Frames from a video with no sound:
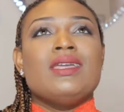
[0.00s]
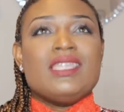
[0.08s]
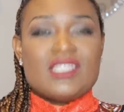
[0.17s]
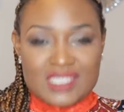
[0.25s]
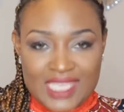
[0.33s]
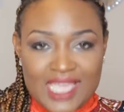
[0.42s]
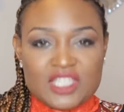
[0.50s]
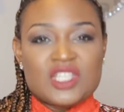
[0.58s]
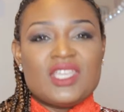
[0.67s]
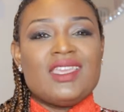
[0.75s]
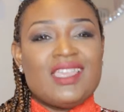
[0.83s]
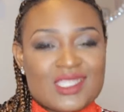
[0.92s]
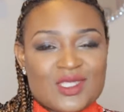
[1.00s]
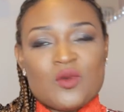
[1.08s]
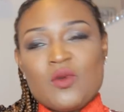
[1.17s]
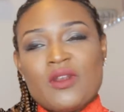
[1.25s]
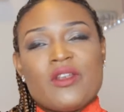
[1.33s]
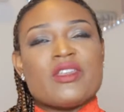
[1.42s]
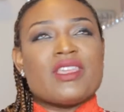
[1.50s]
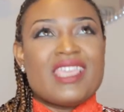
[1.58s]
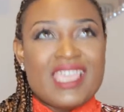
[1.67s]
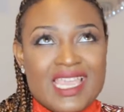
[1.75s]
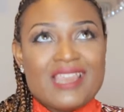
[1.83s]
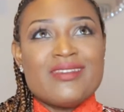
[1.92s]
Sketchy is the word.
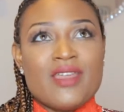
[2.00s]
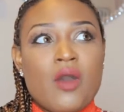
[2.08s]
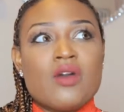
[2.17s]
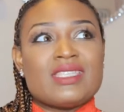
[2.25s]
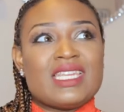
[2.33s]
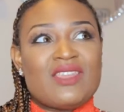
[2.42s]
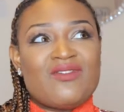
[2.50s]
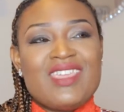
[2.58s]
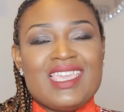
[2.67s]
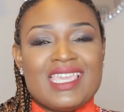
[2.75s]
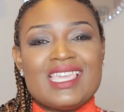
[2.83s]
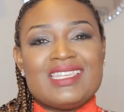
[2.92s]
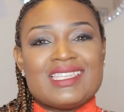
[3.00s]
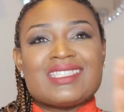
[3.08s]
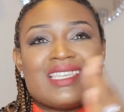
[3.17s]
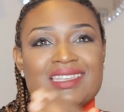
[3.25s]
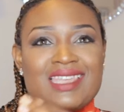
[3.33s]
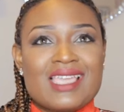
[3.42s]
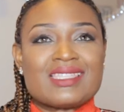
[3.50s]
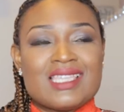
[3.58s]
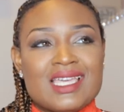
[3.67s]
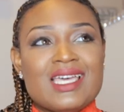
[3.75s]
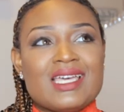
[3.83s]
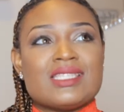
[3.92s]
He knows that if he can
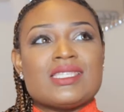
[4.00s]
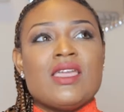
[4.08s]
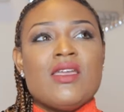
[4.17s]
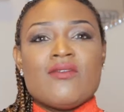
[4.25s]
disconnect us